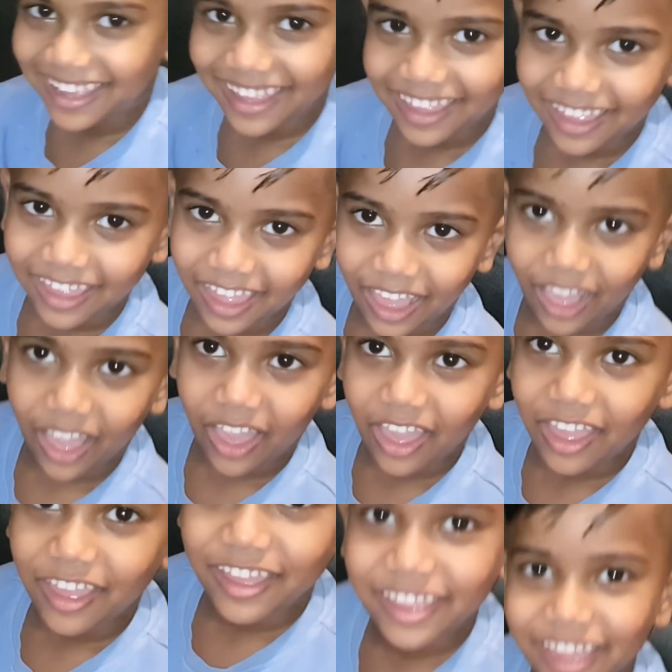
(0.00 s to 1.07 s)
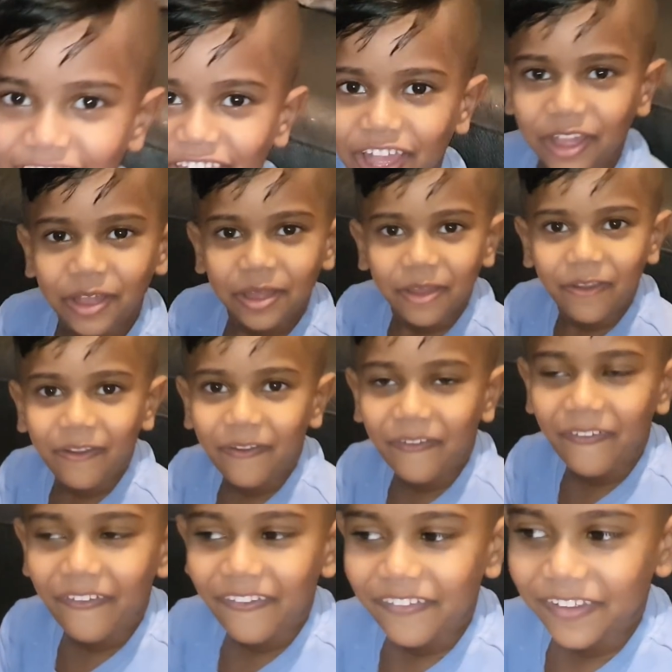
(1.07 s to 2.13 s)
Rehan. Yeah. Right,
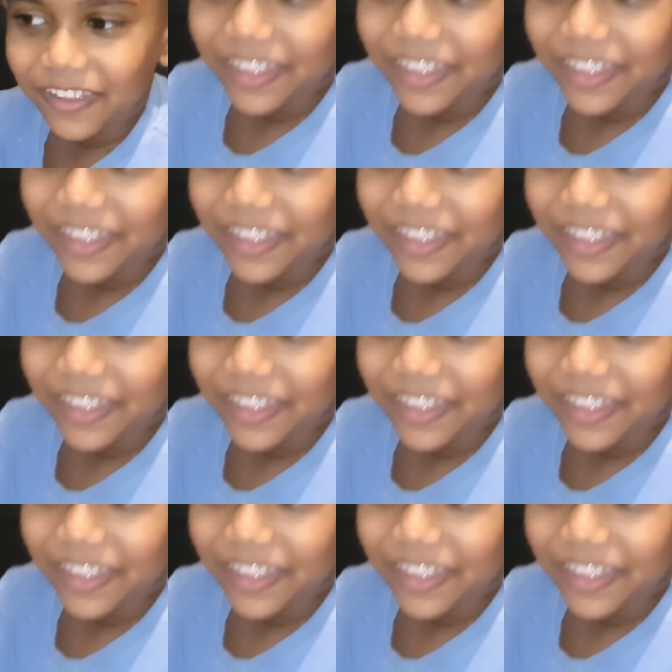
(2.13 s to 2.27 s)
so